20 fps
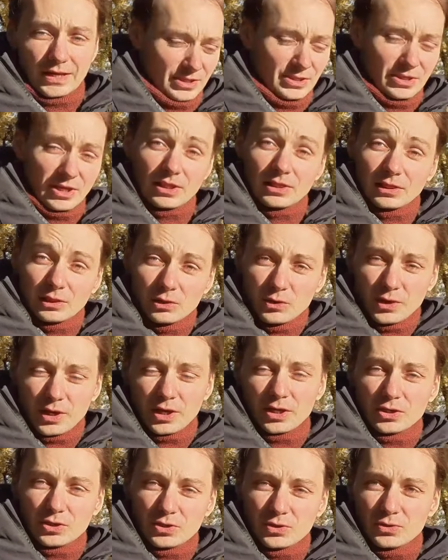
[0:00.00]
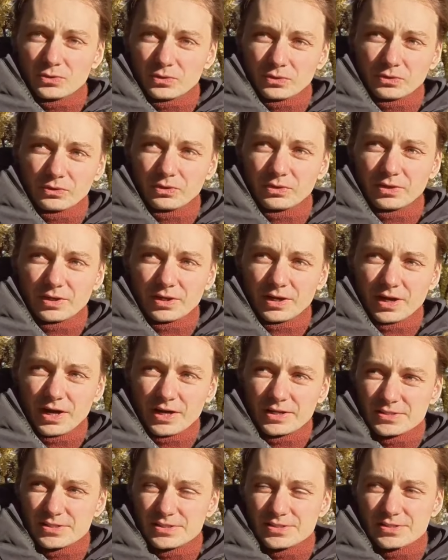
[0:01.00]
and they look at you
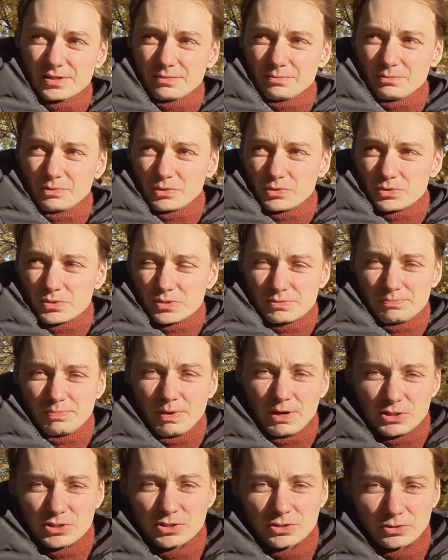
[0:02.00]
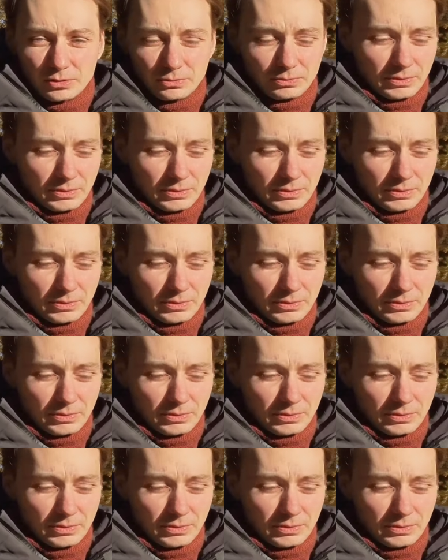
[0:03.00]
as someone special,